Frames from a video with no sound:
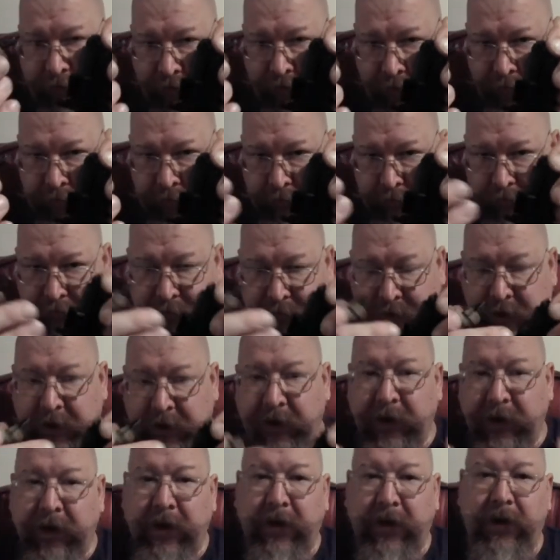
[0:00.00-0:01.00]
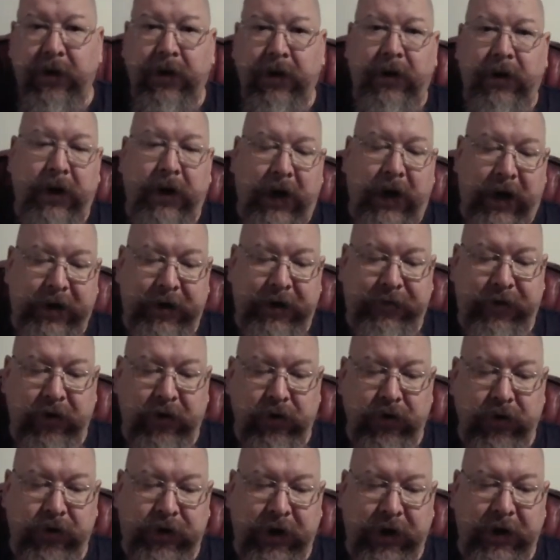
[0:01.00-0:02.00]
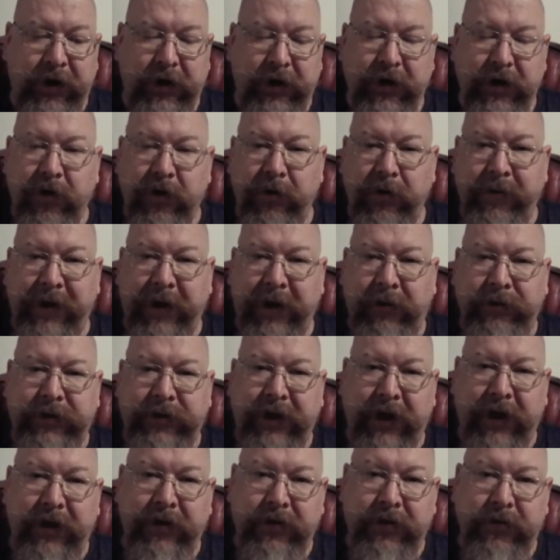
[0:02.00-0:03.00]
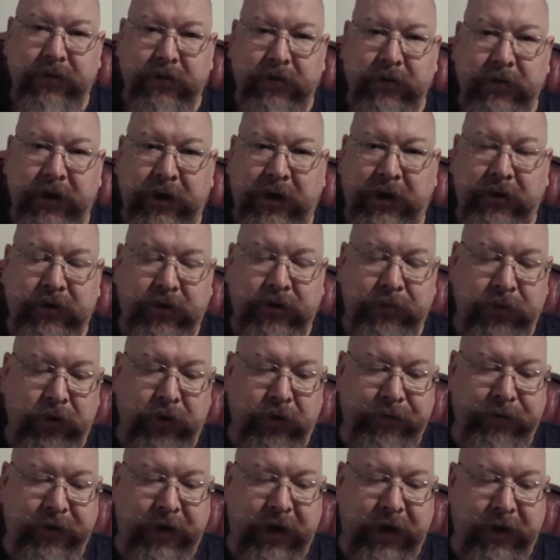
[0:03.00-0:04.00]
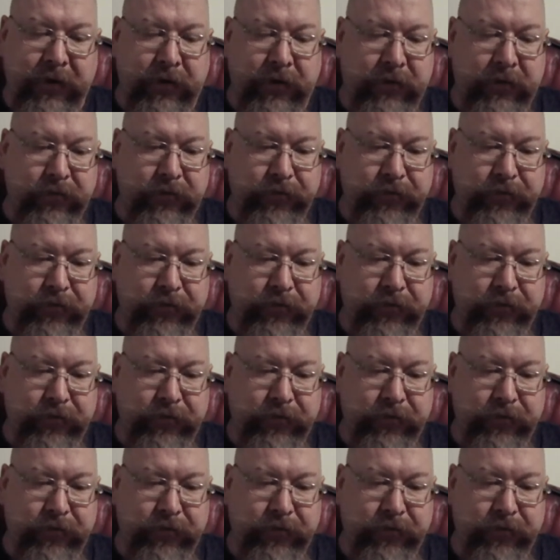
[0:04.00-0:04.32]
from, and if you're lucky, you'll be able to get it to move again.